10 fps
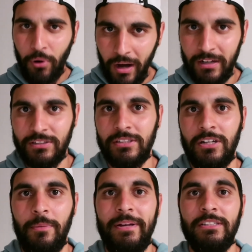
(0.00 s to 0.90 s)
product to
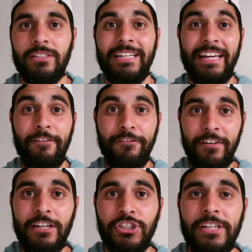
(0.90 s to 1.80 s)
come in so they can
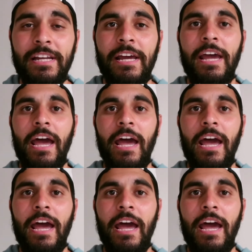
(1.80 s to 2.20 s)
finish it